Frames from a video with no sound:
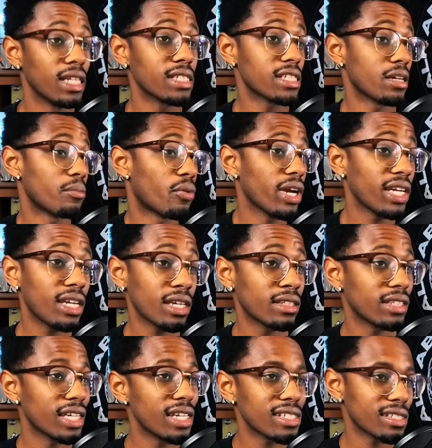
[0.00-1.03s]
Listen,
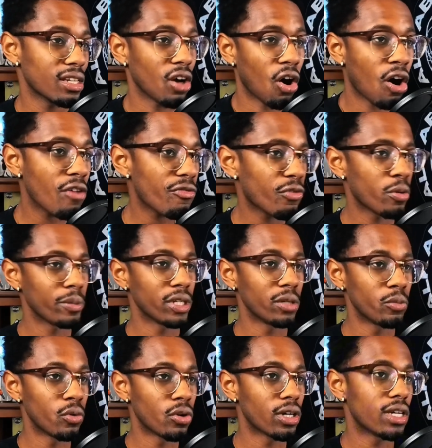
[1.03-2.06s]
breaking isn't an art form
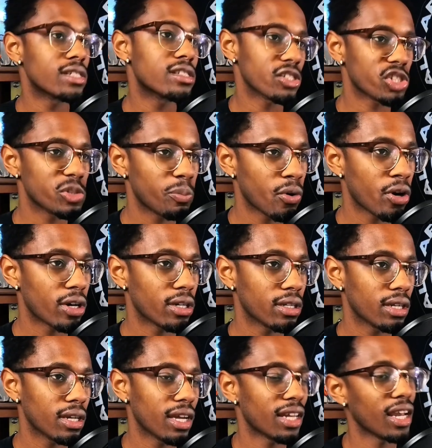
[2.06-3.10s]
anymore. It's a sport.
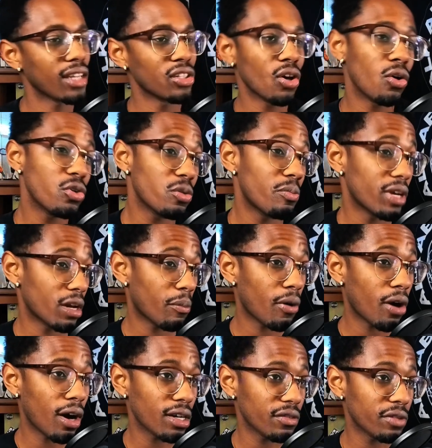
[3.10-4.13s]
And I know you've been a
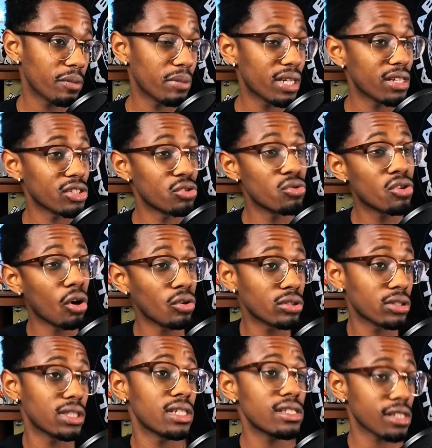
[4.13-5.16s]
part of it because you go
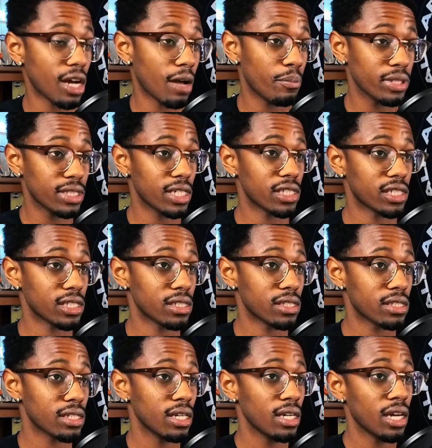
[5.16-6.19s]
to these
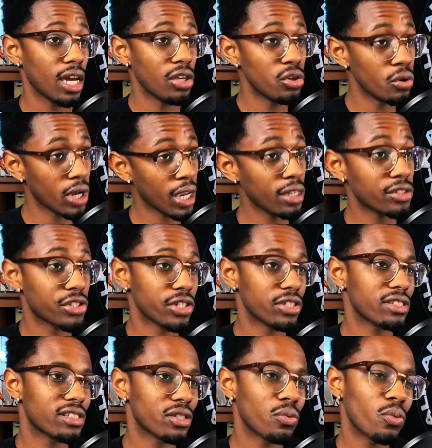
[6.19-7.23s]
competitions and you
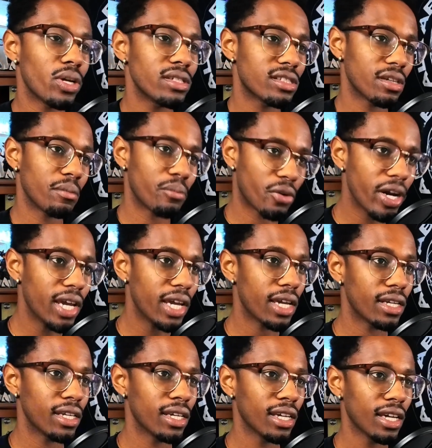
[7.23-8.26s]
enter to win some
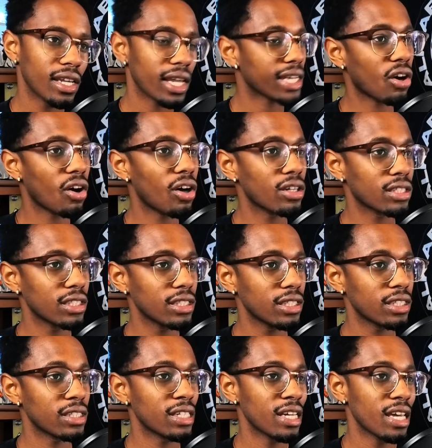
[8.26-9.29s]
bread. It's all
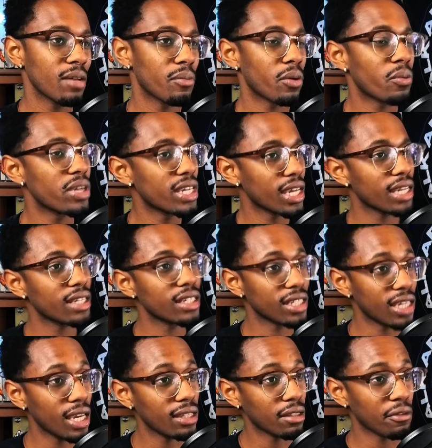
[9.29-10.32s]
good, but we can't
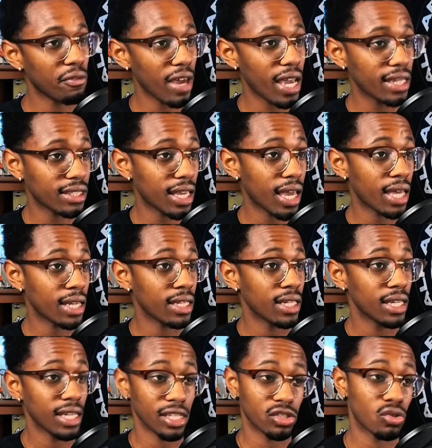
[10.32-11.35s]
negate the fact that
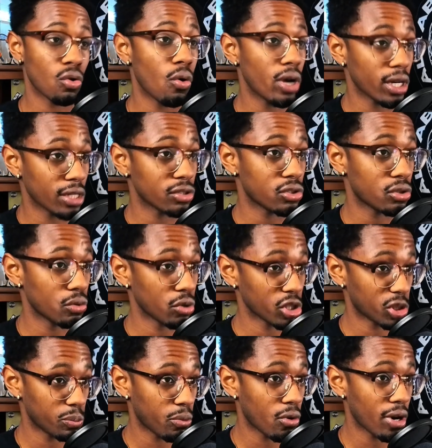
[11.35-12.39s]
it's going into a
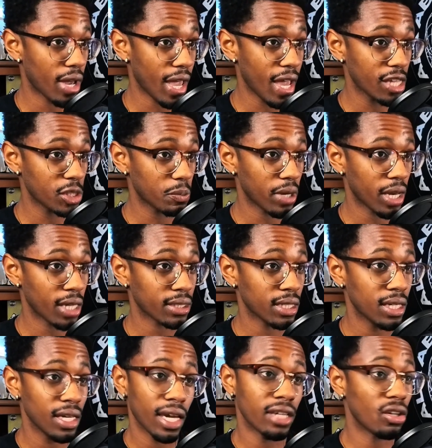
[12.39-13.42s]
sport aspect
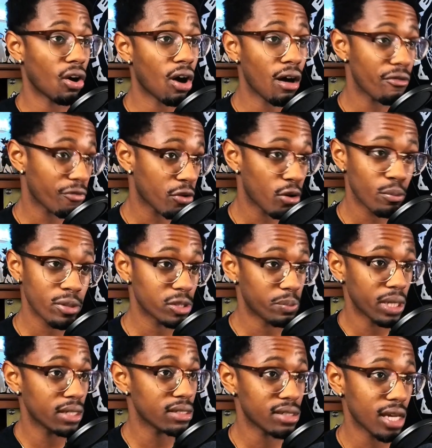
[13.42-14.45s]
and the art form is
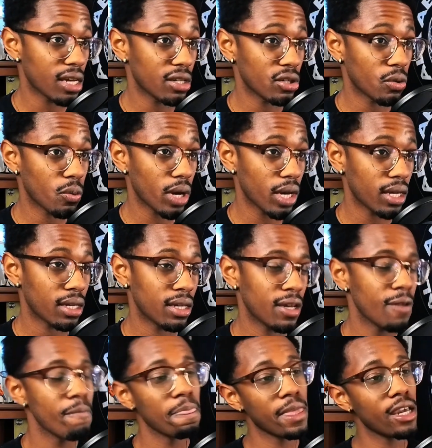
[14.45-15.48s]
being taken away.
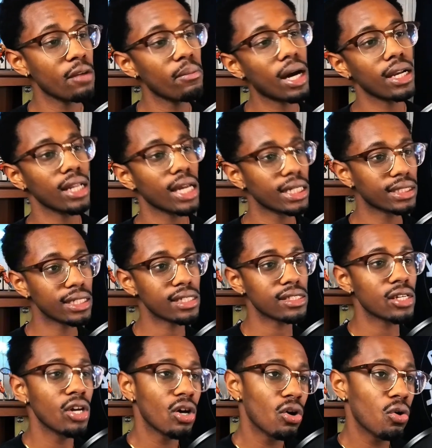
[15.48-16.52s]
Think about it like
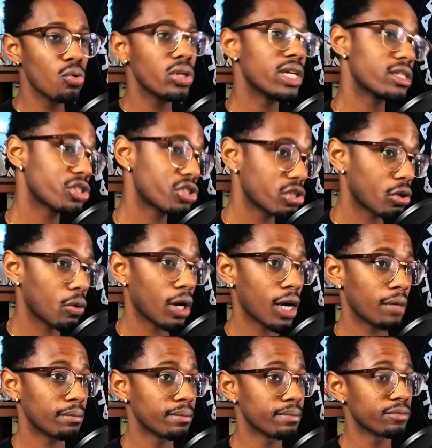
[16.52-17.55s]
this. Who didn't show
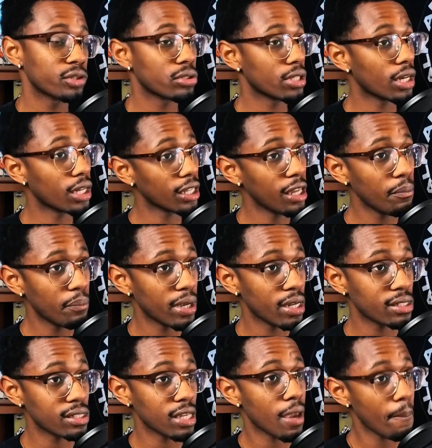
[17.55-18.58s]
up to the
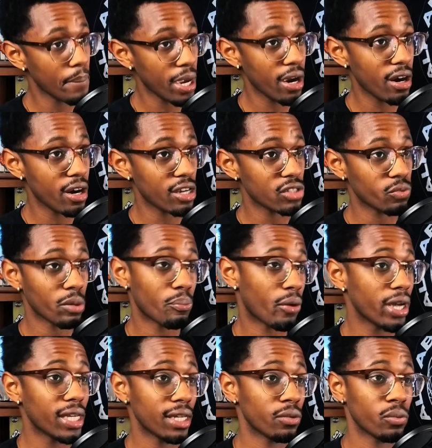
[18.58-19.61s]
Olympics in Paris when
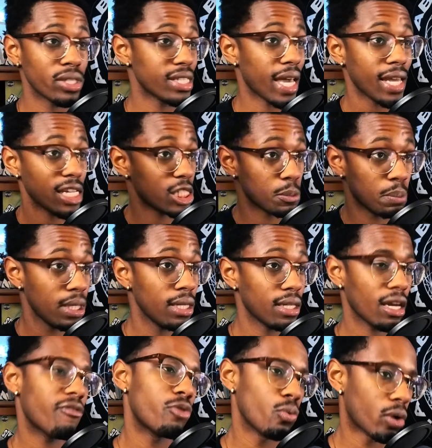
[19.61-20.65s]
breaking was at its
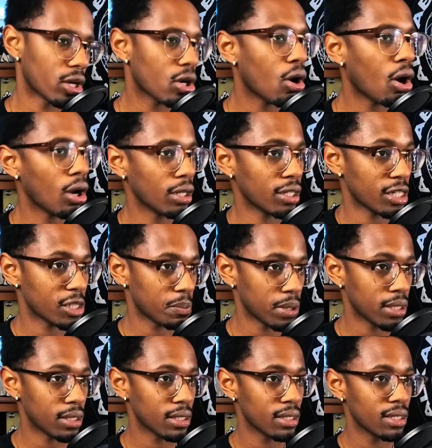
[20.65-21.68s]
peak, if you want to call it its
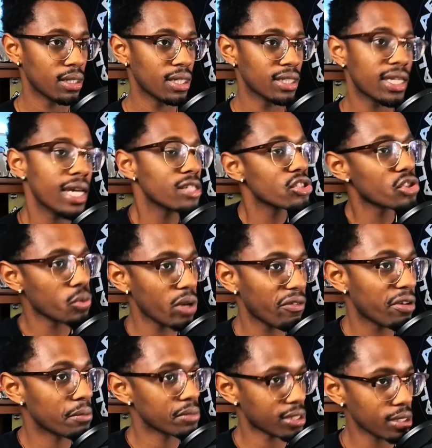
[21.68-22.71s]
peak? Ken
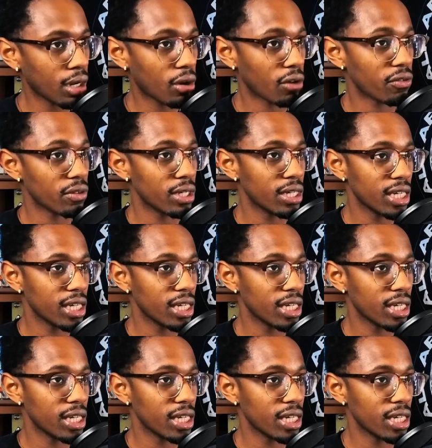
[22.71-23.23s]
Swift himself.